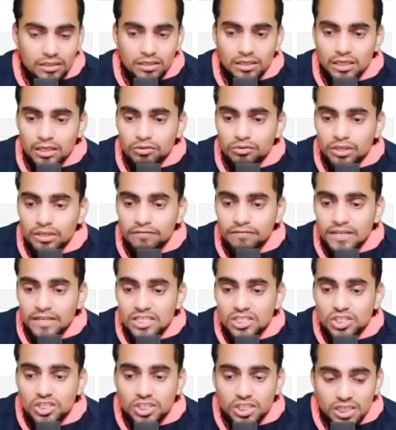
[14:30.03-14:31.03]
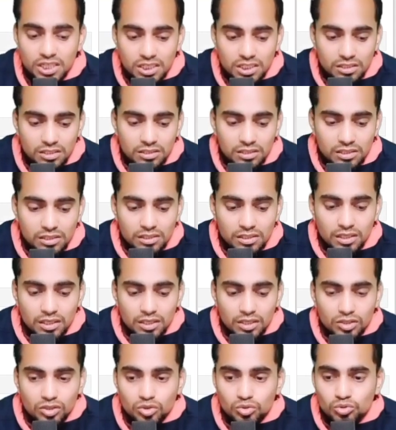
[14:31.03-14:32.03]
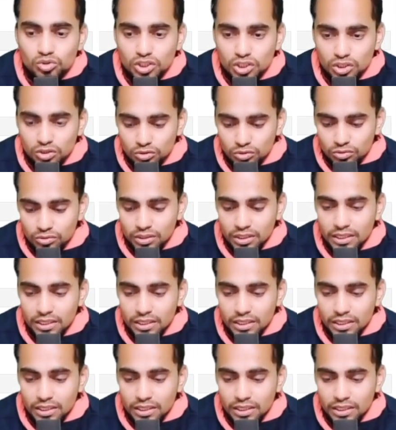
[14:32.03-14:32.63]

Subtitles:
Now if I change this to 0